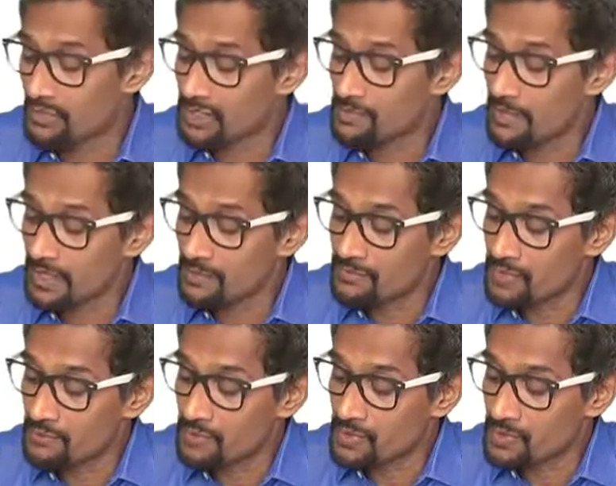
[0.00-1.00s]
This becomes the
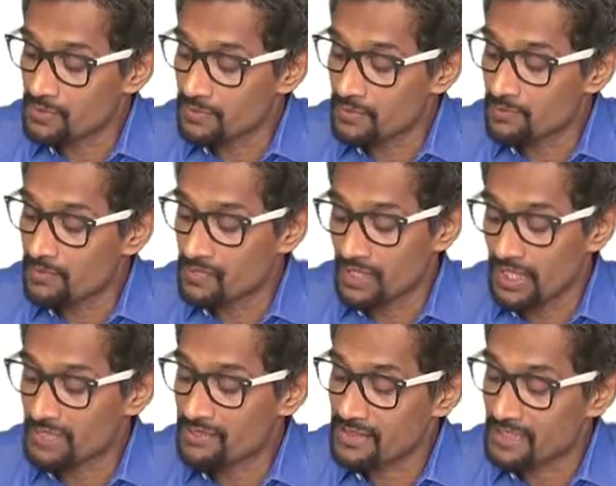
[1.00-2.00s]
principal for the
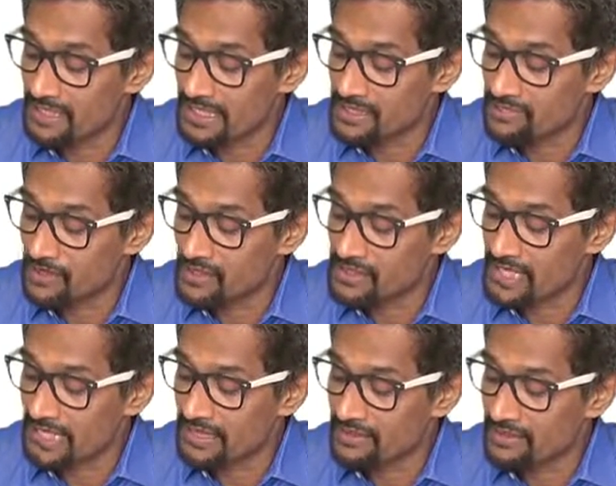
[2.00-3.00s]
next year, hence for the
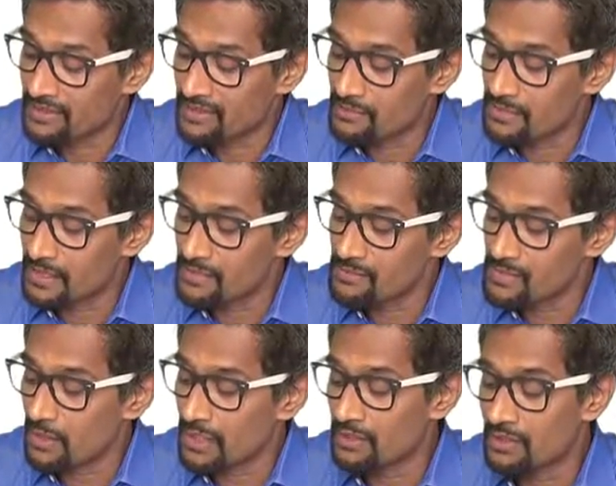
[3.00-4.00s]
second year it becomes
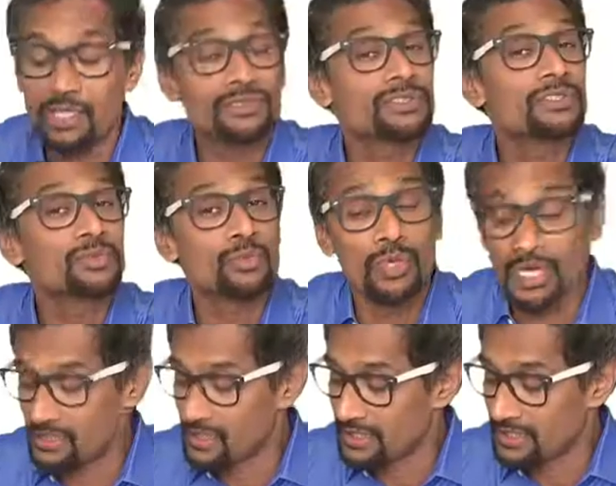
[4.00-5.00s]

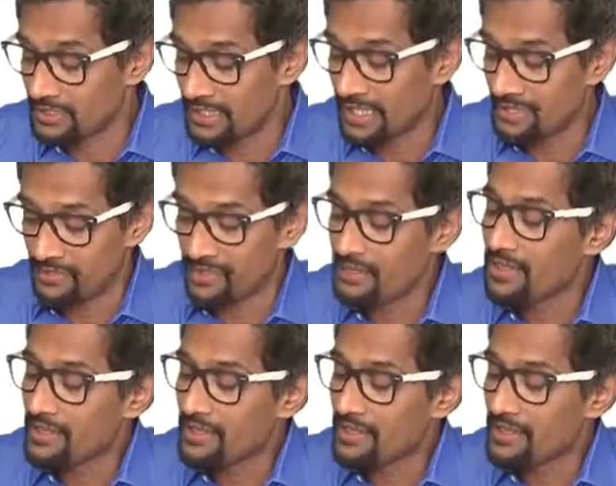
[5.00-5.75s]
1,210